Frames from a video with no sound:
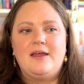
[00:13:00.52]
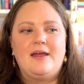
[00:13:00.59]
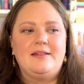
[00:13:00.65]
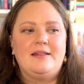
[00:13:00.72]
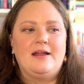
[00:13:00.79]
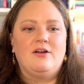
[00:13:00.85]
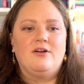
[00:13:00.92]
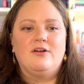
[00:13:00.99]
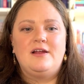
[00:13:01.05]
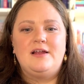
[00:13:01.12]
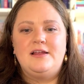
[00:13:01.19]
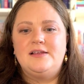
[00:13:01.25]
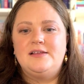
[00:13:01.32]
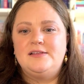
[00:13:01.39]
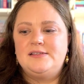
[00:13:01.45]
and there
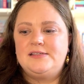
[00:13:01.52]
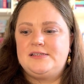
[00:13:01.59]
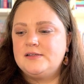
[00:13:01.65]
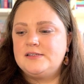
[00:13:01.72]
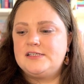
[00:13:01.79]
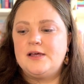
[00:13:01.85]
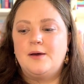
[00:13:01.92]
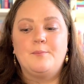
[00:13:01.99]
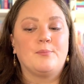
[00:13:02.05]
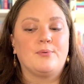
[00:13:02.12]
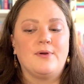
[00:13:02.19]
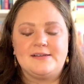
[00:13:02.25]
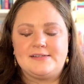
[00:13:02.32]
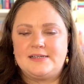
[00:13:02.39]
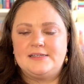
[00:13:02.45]
is some
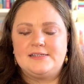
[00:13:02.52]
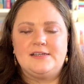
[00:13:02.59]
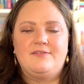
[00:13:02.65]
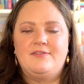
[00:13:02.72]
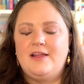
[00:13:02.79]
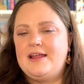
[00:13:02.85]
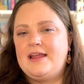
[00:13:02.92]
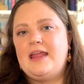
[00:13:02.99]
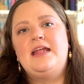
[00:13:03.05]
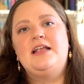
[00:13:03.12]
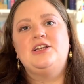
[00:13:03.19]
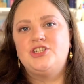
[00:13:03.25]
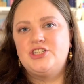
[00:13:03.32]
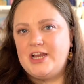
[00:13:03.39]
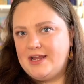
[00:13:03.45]
presence of like
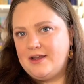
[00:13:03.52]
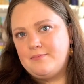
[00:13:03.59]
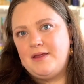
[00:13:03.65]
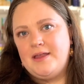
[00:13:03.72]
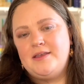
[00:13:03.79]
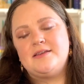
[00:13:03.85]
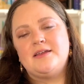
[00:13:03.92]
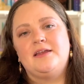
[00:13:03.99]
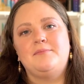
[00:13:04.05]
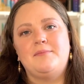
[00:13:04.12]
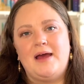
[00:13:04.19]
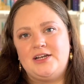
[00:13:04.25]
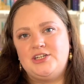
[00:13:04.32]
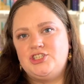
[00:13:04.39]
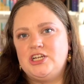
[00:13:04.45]
enchantment and
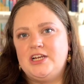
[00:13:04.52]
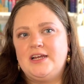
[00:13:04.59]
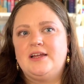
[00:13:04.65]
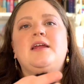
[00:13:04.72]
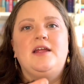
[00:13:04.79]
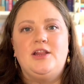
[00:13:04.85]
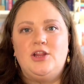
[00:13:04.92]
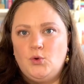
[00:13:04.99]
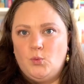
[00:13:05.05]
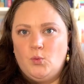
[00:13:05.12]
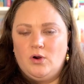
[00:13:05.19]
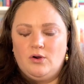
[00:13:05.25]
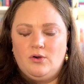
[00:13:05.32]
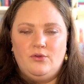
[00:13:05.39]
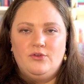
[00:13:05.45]
magic in the
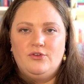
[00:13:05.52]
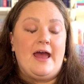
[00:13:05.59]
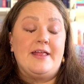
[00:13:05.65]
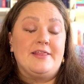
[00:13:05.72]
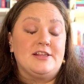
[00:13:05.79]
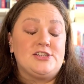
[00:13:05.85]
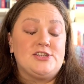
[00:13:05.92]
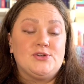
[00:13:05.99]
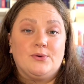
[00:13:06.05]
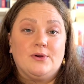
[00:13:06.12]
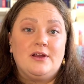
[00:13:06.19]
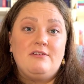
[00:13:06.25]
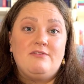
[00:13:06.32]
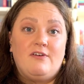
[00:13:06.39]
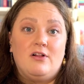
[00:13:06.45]
world. And the
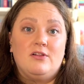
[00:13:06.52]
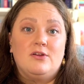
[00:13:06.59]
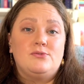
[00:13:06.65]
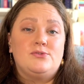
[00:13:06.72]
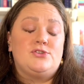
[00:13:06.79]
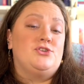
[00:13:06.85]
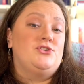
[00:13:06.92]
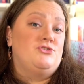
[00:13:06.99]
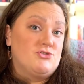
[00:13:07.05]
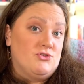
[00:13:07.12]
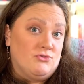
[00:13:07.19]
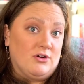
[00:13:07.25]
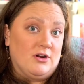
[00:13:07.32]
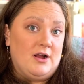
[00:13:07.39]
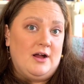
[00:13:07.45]
story follows
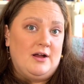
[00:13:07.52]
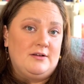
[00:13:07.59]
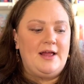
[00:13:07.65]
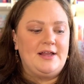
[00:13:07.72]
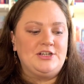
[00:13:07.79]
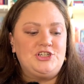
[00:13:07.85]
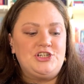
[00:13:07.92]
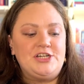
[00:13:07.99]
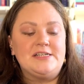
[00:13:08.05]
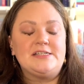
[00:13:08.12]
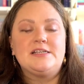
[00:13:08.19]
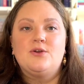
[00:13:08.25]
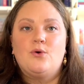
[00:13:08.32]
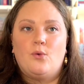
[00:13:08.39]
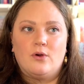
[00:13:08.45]
Dora, and she is
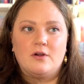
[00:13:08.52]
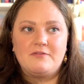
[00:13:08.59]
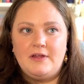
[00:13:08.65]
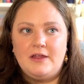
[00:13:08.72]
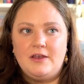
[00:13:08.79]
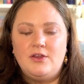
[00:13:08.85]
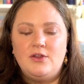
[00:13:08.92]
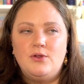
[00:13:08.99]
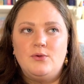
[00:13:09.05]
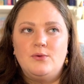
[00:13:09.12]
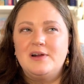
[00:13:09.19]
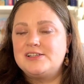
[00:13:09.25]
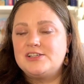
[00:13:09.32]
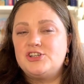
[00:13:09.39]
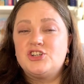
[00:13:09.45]
an orphan who
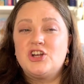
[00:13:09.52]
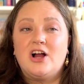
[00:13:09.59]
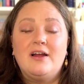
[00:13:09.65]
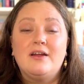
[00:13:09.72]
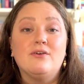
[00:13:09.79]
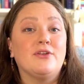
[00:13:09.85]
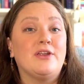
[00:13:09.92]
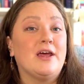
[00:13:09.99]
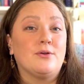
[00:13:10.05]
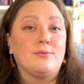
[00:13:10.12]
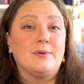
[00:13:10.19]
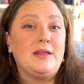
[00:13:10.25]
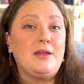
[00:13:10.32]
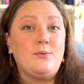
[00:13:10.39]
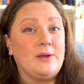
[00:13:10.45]
as a child had a
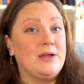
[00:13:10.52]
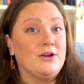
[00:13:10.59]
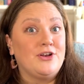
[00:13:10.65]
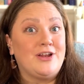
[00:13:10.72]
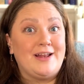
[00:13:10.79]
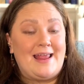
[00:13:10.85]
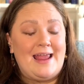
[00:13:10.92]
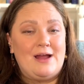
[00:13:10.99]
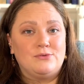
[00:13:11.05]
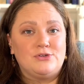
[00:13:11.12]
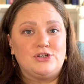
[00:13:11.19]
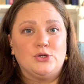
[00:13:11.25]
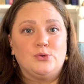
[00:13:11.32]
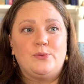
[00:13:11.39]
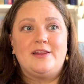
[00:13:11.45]
really weird
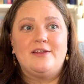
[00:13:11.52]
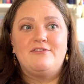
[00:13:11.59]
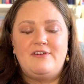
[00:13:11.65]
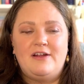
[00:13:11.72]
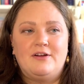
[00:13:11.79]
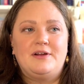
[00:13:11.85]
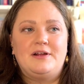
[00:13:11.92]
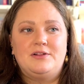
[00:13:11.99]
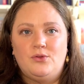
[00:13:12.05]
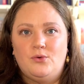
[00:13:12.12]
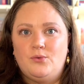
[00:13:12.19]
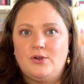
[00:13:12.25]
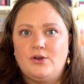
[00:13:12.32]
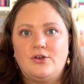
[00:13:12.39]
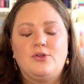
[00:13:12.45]
encounter with a fairy
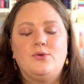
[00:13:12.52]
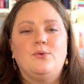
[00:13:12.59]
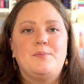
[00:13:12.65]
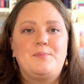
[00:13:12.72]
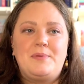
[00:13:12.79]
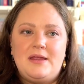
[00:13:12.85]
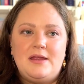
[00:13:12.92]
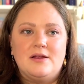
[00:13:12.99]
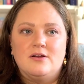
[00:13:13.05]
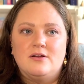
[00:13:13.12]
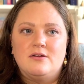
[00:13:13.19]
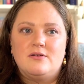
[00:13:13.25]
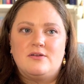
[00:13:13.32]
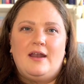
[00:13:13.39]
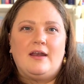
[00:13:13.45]
lord who
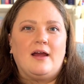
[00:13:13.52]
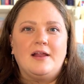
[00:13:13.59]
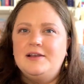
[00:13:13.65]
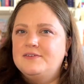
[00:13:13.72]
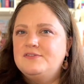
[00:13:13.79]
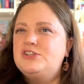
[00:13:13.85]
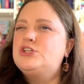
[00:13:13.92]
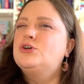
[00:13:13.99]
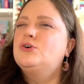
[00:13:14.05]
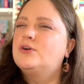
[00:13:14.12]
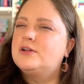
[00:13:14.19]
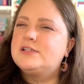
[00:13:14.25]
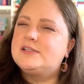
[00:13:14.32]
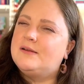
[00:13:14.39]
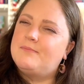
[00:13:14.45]
appeared and kind of
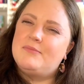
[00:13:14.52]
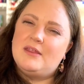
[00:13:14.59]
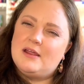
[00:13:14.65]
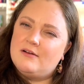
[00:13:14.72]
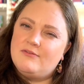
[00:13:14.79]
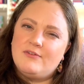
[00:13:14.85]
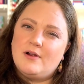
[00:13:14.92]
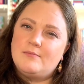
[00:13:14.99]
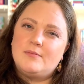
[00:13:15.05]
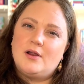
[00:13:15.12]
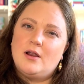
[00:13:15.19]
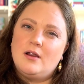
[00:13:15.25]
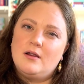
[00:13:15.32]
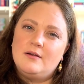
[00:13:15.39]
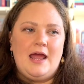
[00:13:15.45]
took something from
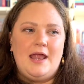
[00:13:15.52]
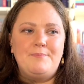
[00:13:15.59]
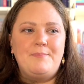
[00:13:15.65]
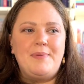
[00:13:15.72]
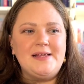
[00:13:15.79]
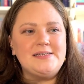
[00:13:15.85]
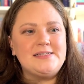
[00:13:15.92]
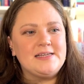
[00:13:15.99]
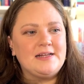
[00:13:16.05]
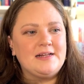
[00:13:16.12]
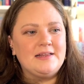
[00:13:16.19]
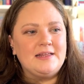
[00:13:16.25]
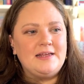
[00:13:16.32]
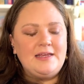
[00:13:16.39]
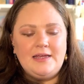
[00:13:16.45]
her and
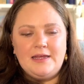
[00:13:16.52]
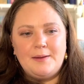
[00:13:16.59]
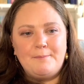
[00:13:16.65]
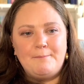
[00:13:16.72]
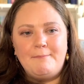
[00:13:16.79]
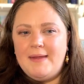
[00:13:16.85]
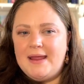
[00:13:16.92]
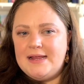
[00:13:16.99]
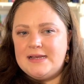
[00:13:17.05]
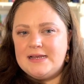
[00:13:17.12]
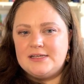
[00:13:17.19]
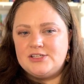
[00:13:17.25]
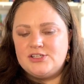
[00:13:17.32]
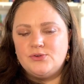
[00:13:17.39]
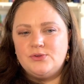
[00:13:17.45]
basically made
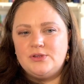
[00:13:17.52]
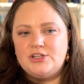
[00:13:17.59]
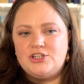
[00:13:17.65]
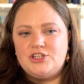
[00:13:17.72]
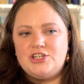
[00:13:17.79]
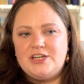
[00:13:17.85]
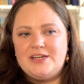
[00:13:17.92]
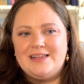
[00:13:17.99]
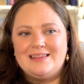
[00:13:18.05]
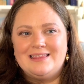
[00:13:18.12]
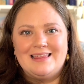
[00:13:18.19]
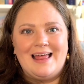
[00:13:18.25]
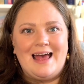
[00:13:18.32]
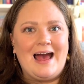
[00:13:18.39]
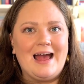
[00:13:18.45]
it so that she
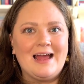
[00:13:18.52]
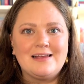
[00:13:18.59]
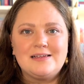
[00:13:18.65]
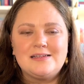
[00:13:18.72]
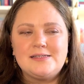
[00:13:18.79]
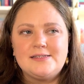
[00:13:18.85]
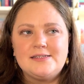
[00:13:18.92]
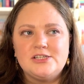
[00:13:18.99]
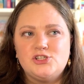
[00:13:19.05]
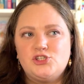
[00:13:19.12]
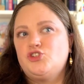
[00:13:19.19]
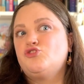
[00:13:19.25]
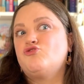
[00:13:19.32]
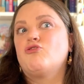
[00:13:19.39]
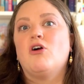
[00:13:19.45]
lacks
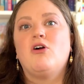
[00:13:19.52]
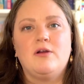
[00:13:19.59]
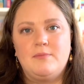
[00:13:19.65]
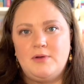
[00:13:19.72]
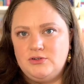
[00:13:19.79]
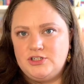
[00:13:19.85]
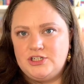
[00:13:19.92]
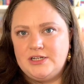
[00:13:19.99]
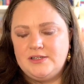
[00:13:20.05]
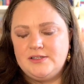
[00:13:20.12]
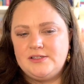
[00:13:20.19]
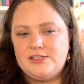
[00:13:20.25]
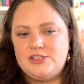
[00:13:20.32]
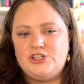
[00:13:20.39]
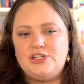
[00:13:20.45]
strong
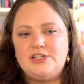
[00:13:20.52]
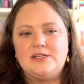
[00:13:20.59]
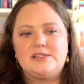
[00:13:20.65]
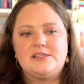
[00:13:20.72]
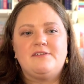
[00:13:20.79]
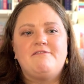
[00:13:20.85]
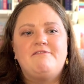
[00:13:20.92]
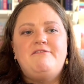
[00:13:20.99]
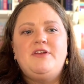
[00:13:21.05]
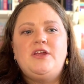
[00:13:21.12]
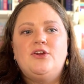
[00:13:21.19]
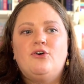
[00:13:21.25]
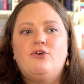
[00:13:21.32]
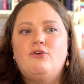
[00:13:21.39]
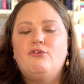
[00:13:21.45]
emotions. She doesn't
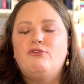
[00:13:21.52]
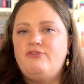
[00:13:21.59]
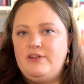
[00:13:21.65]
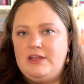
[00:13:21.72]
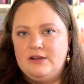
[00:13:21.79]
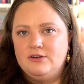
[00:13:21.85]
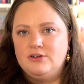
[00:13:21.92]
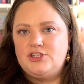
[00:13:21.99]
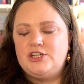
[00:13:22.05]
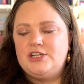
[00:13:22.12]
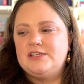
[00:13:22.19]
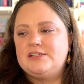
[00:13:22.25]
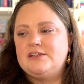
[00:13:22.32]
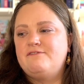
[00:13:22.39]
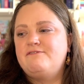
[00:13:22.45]
feel fear, she
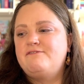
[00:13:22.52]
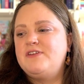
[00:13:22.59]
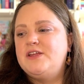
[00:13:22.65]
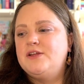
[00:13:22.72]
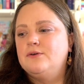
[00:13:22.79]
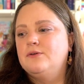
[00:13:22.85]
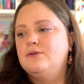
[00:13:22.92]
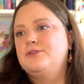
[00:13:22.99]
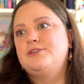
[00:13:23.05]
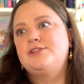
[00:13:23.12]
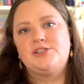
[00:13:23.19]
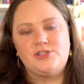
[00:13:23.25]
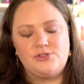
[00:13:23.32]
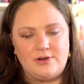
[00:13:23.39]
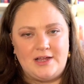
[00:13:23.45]
doesn't feel
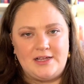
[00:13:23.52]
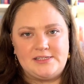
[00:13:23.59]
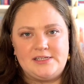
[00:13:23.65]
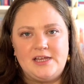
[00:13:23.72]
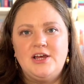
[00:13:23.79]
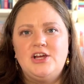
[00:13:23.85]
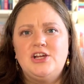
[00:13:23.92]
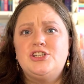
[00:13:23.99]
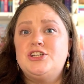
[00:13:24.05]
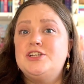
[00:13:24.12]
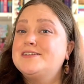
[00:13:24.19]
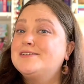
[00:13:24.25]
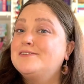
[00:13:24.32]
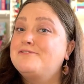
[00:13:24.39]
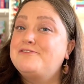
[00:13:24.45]
distress, she
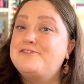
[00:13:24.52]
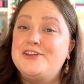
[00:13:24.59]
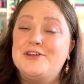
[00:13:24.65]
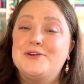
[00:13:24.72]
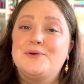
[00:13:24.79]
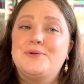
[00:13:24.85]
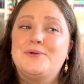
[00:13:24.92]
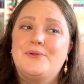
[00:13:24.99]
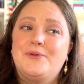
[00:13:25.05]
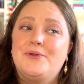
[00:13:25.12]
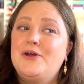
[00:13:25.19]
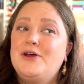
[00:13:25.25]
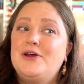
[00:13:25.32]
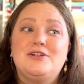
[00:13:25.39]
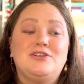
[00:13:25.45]
doesn't feel
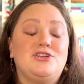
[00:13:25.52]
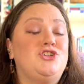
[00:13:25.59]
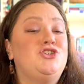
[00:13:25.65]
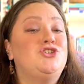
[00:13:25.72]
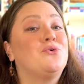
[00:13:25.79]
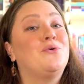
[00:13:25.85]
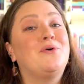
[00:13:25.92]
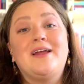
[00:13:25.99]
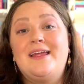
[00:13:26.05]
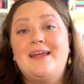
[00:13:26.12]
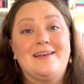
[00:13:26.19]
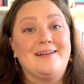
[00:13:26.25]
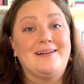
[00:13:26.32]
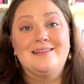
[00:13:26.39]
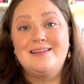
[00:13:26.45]
joy
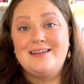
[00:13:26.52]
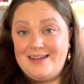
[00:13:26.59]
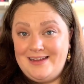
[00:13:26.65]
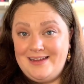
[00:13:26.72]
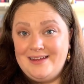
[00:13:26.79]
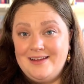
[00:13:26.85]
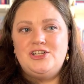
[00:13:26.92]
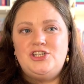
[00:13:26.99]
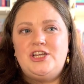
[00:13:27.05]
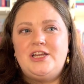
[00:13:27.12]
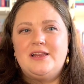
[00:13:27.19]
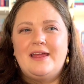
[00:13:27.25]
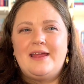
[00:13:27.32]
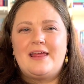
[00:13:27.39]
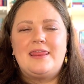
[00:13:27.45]
and glee. She
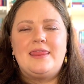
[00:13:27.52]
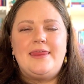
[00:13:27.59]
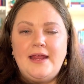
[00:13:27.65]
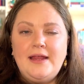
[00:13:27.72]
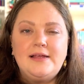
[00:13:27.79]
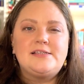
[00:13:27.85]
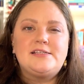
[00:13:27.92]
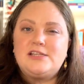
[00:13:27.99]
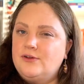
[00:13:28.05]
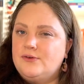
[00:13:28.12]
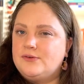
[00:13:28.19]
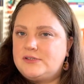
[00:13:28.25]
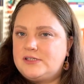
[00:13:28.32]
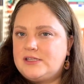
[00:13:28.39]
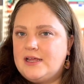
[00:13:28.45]
like thinks
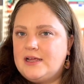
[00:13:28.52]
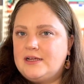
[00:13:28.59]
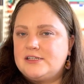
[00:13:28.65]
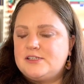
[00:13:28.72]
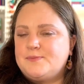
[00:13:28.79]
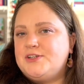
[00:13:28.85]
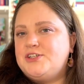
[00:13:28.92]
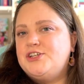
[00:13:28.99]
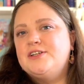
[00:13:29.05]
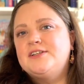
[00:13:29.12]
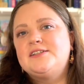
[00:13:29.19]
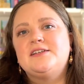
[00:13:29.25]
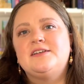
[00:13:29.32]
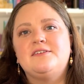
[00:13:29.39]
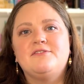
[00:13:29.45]
those things, but she
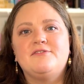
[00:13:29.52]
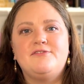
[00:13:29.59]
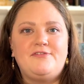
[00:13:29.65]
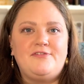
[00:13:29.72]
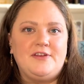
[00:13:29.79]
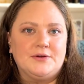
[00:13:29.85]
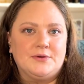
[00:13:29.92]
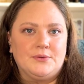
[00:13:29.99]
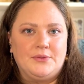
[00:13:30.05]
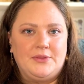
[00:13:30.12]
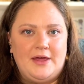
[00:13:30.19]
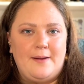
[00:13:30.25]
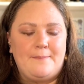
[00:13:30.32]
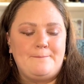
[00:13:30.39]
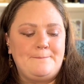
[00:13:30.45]
doesn't feel
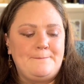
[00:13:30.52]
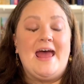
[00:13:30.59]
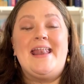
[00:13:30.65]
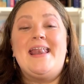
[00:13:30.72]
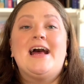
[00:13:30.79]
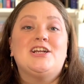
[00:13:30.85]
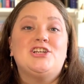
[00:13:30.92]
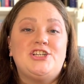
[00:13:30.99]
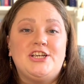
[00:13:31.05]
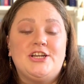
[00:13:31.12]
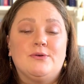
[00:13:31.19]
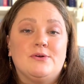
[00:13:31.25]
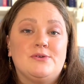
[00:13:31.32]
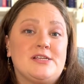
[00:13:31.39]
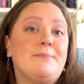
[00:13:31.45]
them. And as she
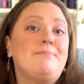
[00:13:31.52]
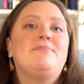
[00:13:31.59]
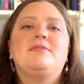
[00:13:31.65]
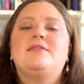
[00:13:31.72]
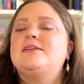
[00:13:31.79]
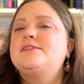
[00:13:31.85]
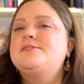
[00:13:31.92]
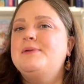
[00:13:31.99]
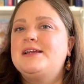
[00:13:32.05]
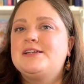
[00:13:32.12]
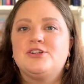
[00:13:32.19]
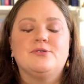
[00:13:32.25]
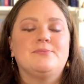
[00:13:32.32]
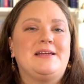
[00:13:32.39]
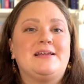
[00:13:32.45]
grows up, this makes
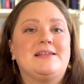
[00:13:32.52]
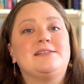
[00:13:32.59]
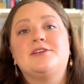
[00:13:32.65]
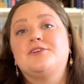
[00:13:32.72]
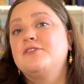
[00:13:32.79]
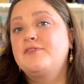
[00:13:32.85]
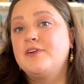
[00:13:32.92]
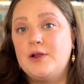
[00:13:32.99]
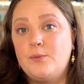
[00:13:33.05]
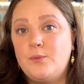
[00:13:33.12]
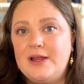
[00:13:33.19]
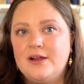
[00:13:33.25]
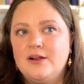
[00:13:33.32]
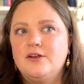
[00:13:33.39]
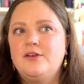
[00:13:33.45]
her be considered very
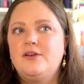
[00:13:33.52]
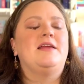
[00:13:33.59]
weird.